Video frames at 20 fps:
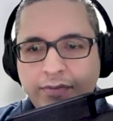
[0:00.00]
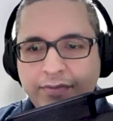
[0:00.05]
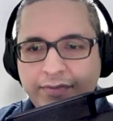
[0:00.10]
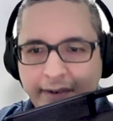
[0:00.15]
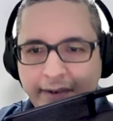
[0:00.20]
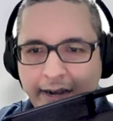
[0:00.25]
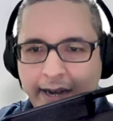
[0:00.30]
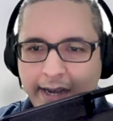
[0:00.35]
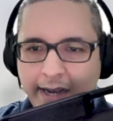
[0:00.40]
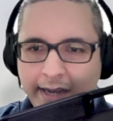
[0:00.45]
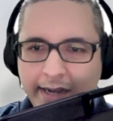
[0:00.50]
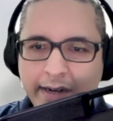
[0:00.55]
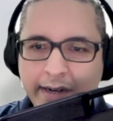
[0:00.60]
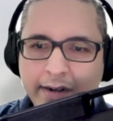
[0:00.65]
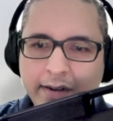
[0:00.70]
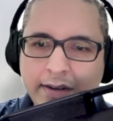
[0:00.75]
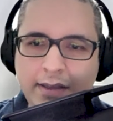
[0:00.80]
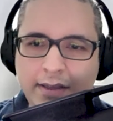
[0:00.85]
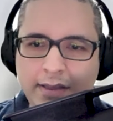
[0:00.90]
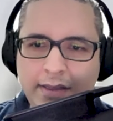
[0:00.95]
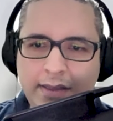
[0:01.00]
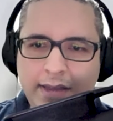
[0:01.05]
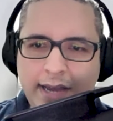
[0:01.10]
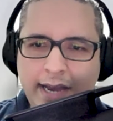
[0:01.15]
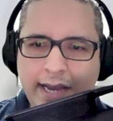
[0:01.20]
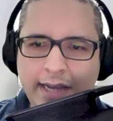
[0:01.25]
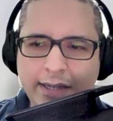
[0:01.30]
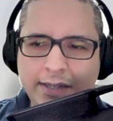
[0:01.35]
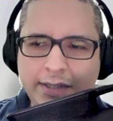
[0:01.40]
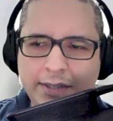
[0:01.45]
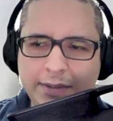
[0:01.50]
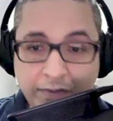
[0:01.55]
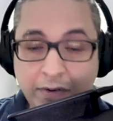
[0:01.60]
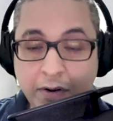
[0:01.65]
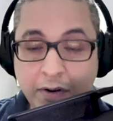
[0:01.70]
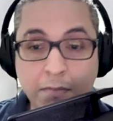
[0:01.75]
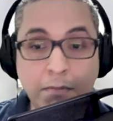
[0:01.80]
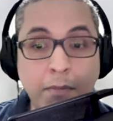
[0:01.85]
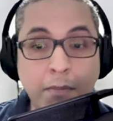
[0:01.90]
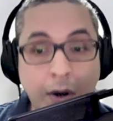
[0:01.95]
fine yeah. that
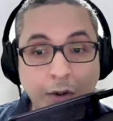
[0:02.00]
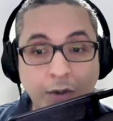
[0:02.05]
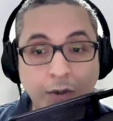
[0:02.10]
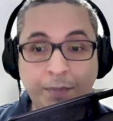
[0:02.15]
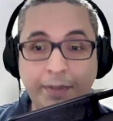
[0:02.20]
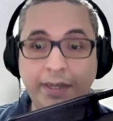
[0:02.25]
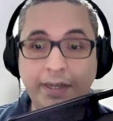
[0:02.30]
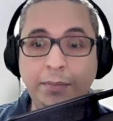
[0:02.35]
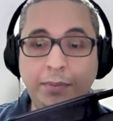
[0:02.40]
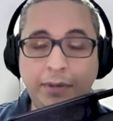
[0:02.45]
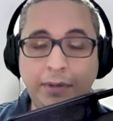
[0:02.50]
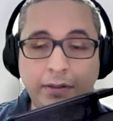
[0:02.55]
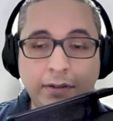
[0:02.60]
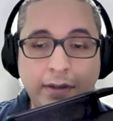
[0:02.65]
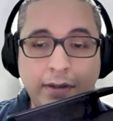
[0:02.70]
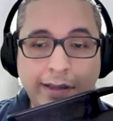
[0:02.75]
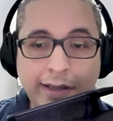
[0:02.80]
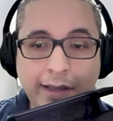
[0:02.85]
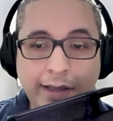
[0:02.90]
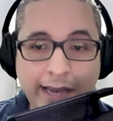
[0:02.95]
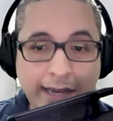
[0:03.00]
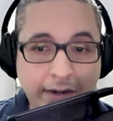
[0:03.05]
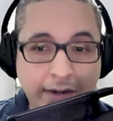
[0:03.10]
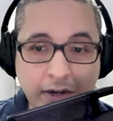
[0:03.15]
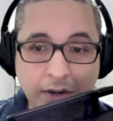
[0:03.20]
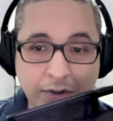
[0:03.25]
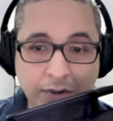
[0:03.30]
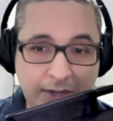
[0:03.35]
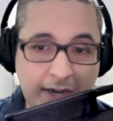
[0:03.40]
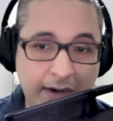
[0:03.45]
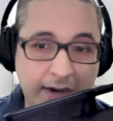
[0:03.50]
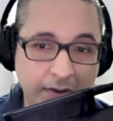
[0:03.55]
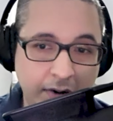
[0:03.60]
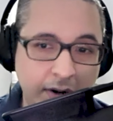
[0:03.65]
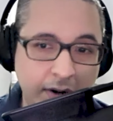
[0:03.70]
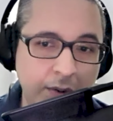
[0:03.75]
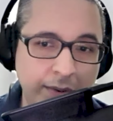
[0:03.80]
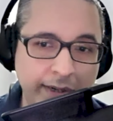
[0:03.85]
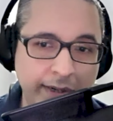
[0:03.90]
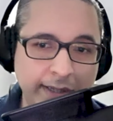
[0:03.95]
for most people, it goes mm-hmm.
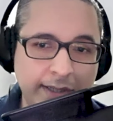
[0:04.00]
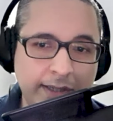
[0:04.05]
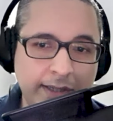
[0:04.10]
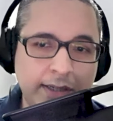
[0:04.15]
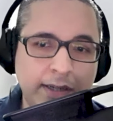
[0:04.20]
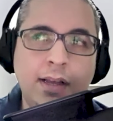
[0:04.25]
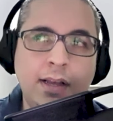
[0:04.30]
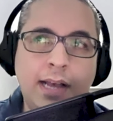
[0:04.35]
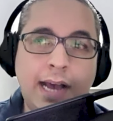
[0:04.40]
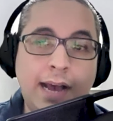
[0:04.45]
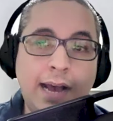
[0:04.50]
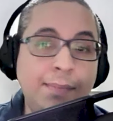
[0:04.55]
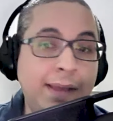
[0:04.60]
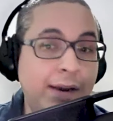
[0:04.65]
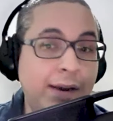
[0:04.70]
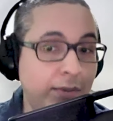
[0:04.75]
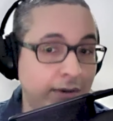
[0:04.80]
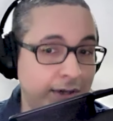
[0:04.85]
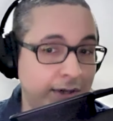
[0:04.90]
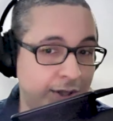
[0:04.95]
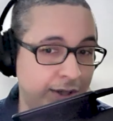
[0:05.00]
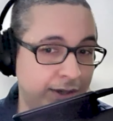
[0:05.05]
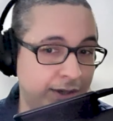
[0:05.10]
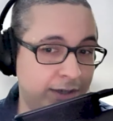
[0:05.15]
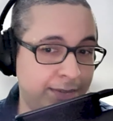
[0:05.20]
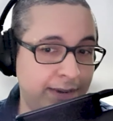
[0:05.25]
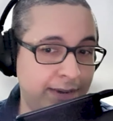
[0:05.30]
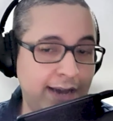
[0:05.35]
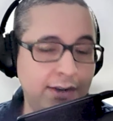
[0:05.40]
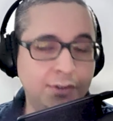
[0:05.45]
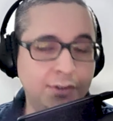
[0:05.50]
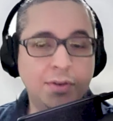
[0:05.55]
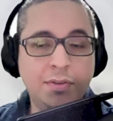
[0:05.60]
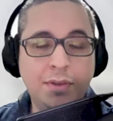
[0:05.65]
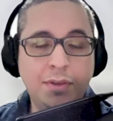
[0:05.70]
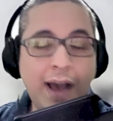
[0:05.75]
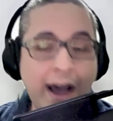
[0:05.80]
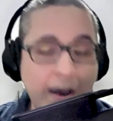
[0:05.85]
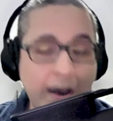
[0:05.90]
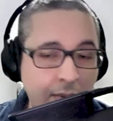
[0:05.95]
unnoticed. I'm yeah. not really sure, to be honest
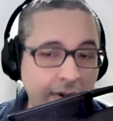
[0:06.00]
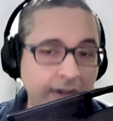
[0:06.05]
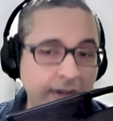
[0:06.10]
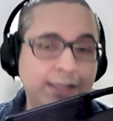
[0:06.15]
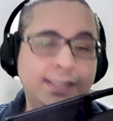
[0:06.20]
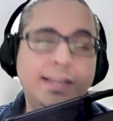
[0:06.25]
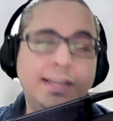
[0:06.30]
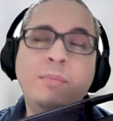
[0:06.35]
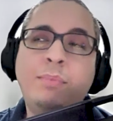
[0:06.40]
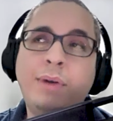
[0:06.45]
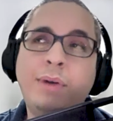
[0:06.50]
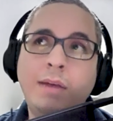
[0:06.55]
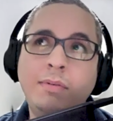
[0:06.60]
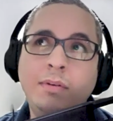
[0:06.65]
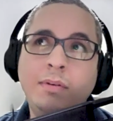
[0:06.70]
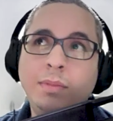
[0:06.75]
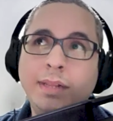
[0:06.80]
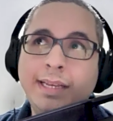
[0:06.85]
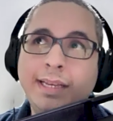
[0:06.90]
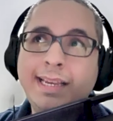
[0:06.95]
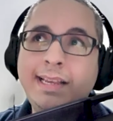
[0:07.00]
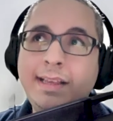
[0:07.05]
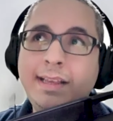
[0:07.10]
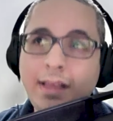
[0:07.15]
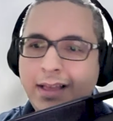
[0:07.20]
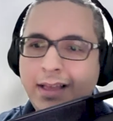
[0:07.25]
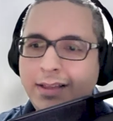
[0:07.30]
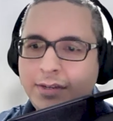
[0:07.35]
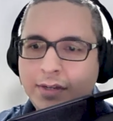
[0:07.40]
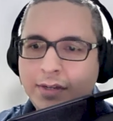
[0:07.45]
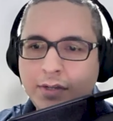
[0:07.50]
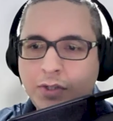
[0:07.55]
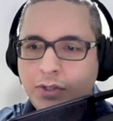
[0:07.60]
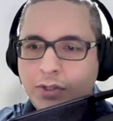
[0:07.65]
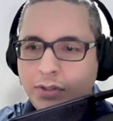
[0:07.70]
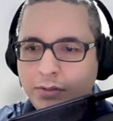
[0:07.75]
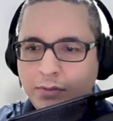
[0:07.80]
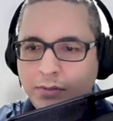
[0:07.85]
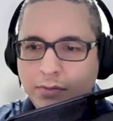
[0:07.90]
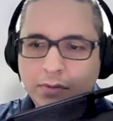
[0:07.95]
with you. I will say, probably just
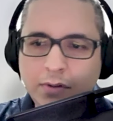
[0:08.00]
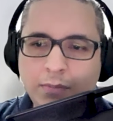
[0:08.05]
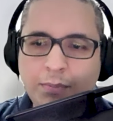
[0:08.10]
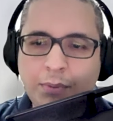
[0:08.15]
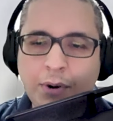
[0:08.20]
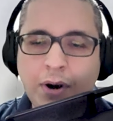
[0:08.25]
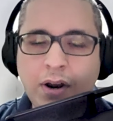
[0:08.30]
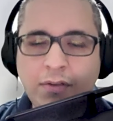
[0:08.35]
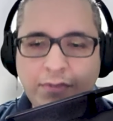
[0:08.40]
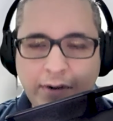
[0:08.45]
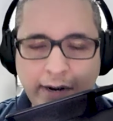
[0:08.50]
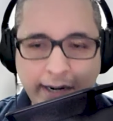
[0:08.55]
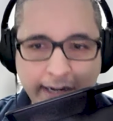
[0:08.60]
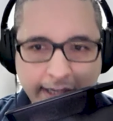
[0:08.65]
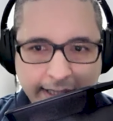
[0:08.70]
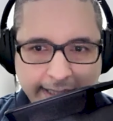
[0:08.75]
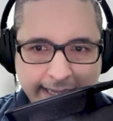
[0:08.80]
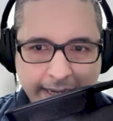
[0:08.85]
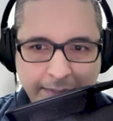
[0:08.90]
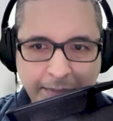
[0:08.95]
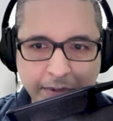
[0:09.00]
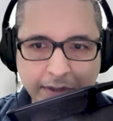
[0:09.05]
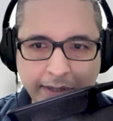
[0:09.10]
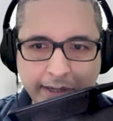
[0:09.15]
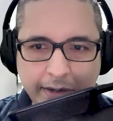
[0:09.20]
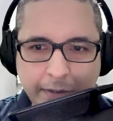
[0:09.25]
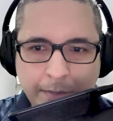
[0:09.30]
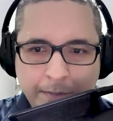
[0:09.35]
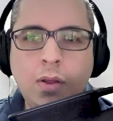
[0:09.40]
to proffer an example here,